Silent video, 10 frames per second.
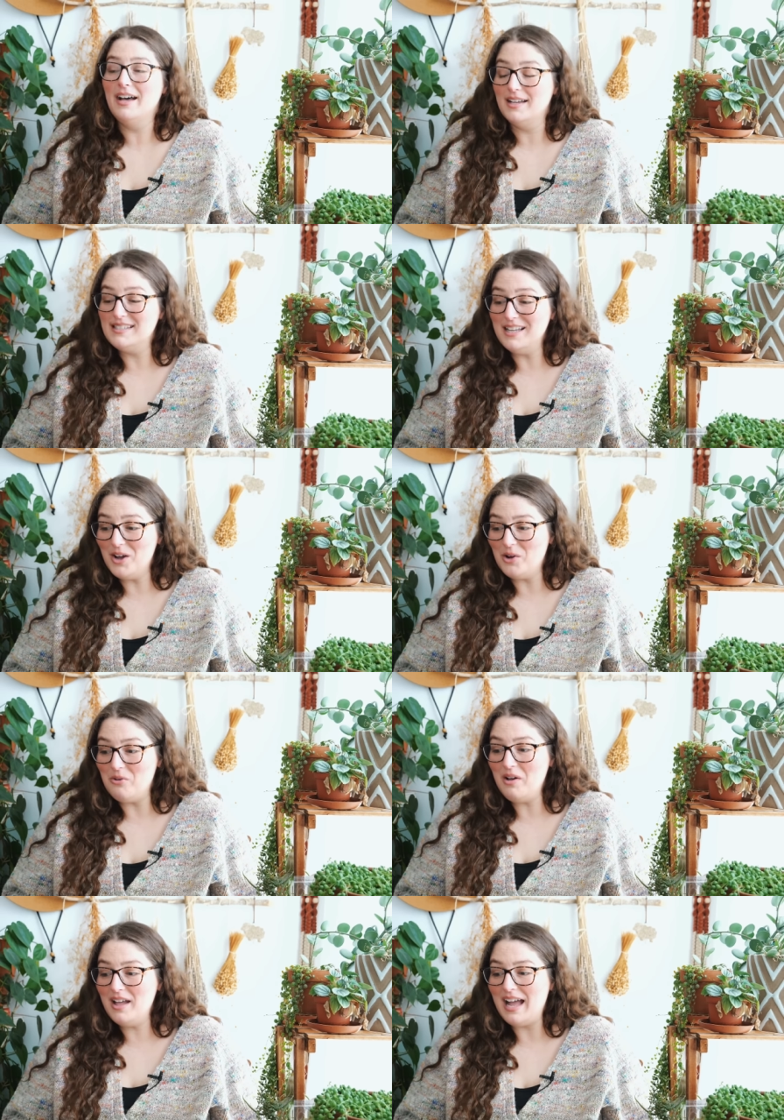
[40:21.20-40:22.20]

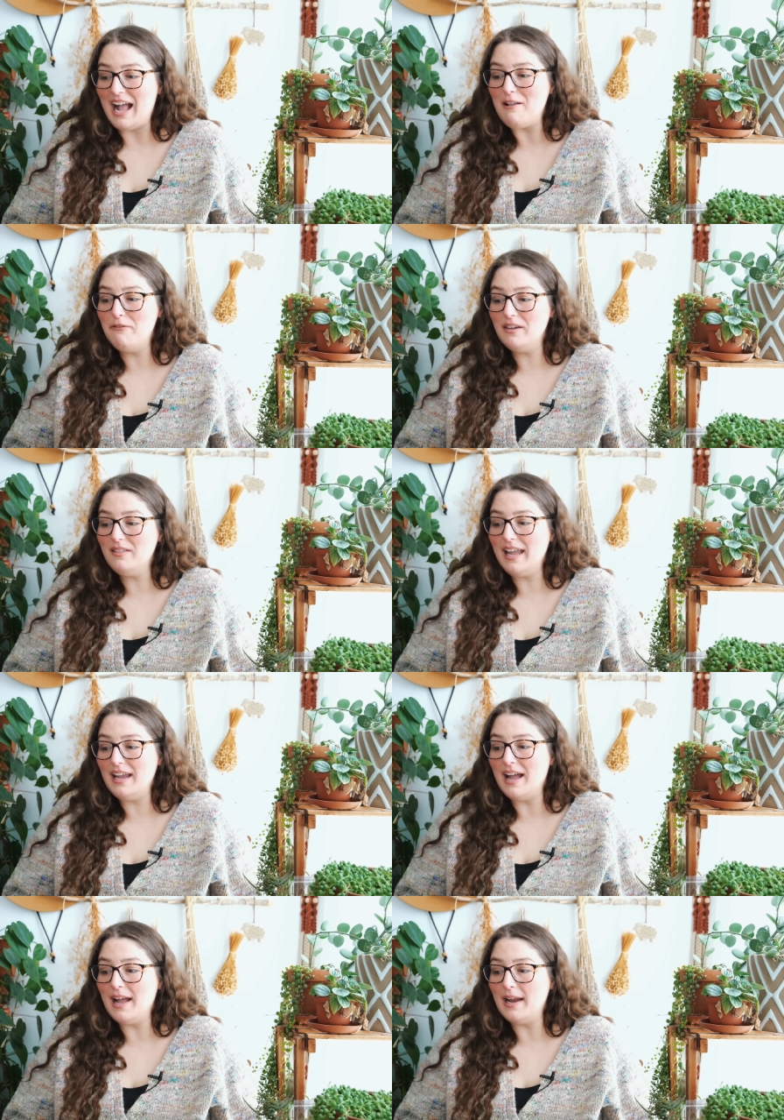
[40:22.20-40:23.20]
So I feel like
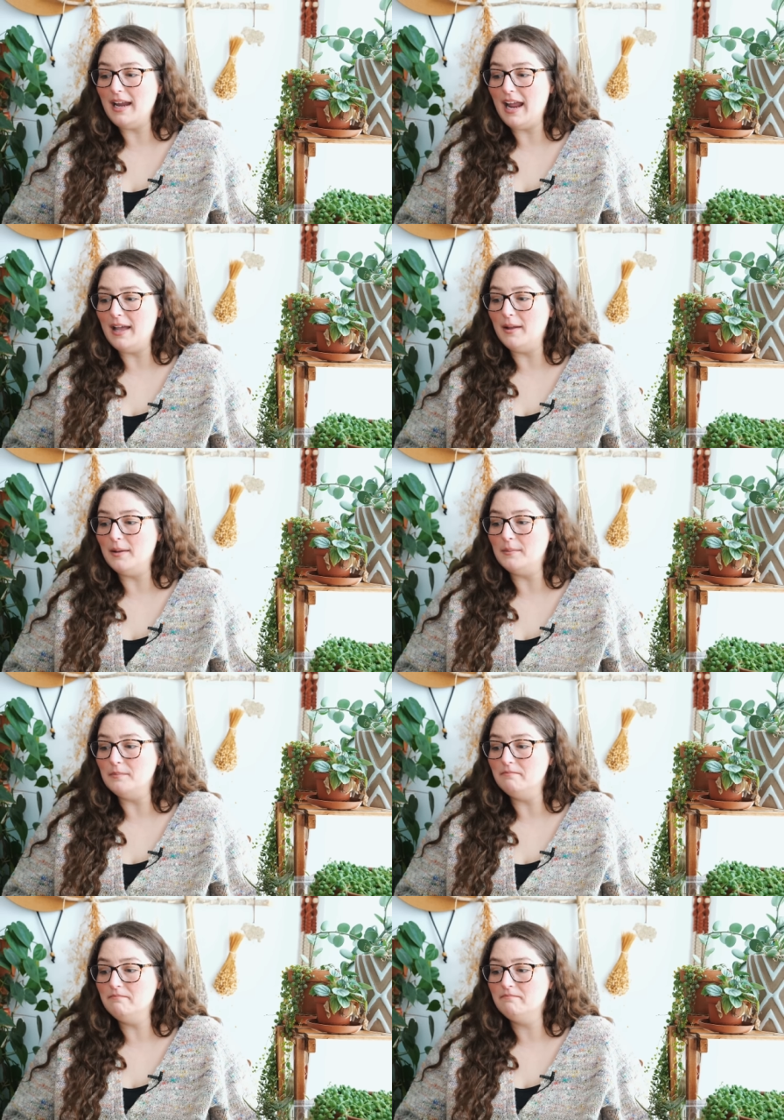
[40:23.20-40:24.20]
I
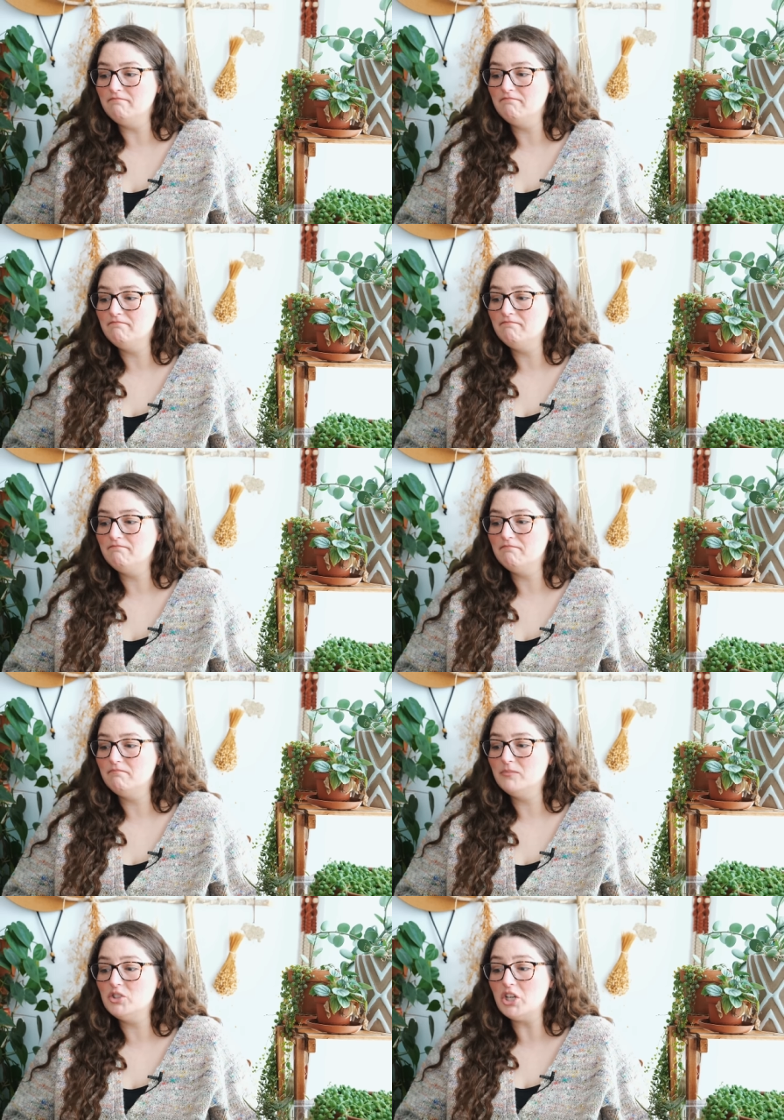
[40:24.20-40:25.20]
am
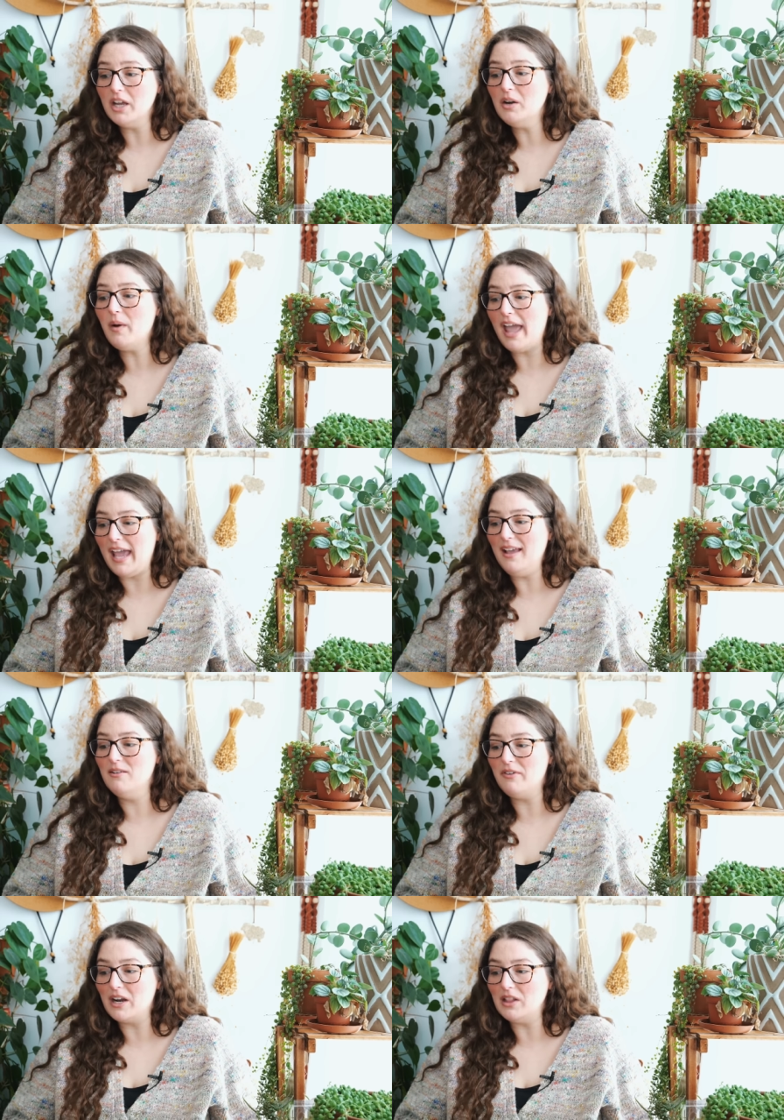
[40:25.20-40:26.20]
chugging away
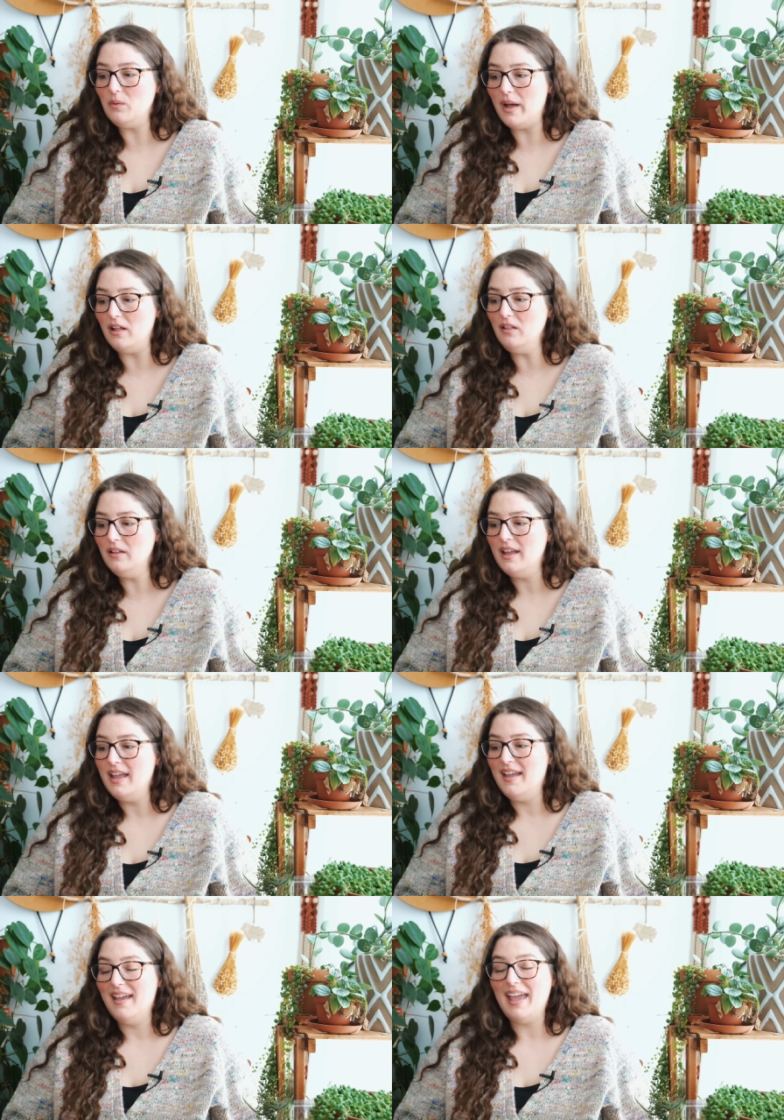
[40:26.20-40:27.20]
fairly well
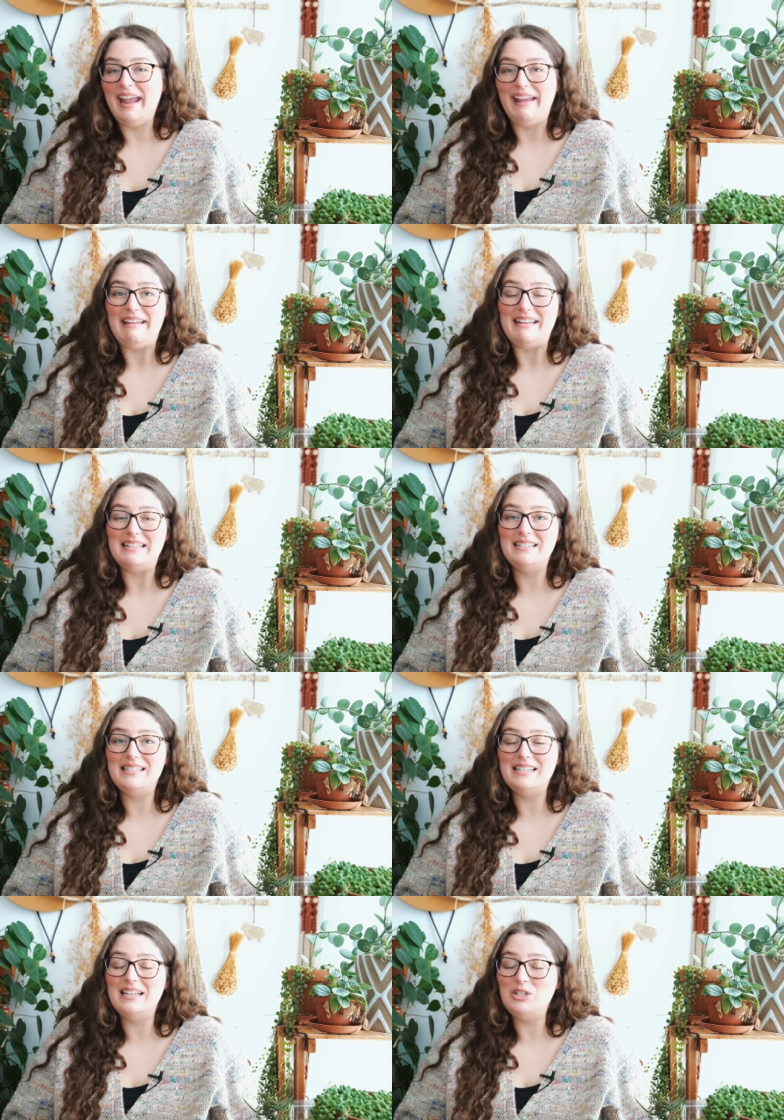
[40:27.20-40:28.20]
and
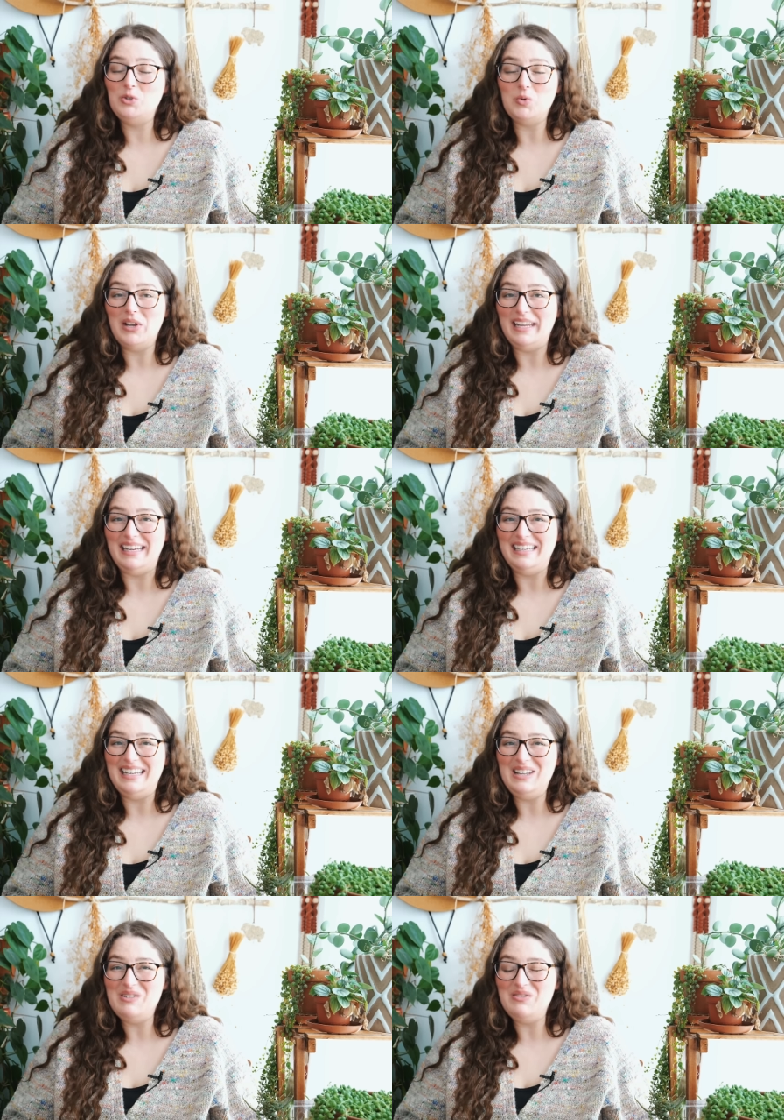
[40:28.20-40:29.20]
enjoying
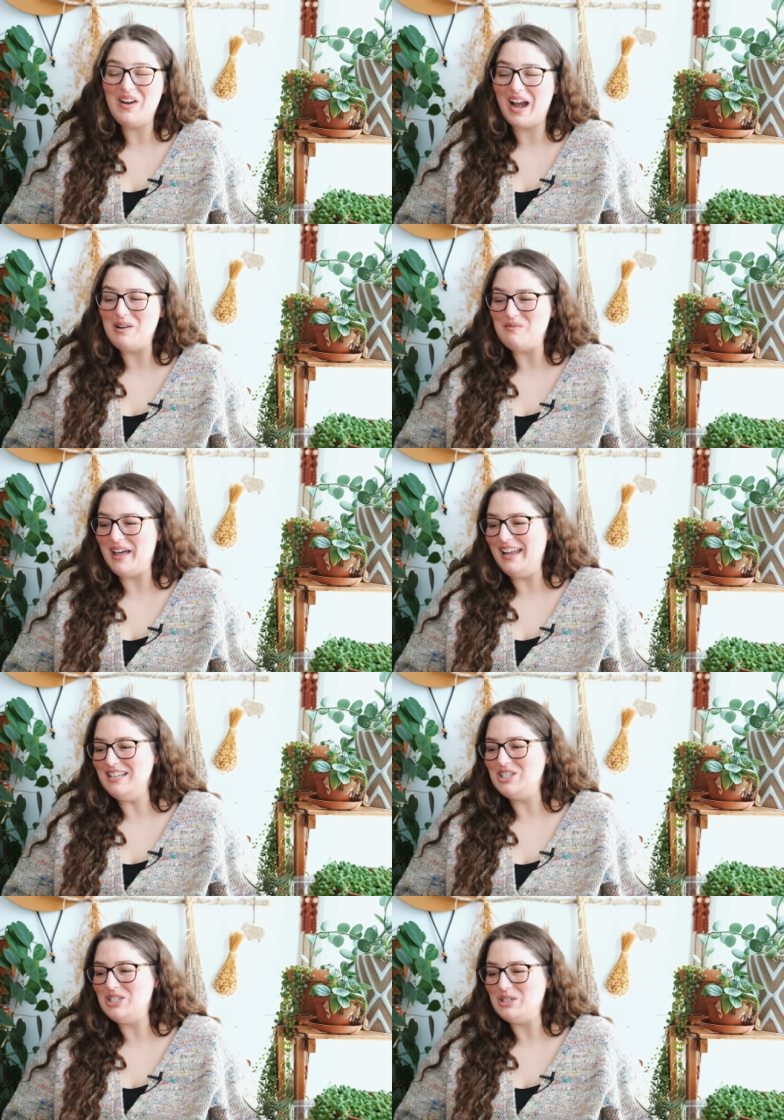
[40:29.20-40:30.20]
it very much.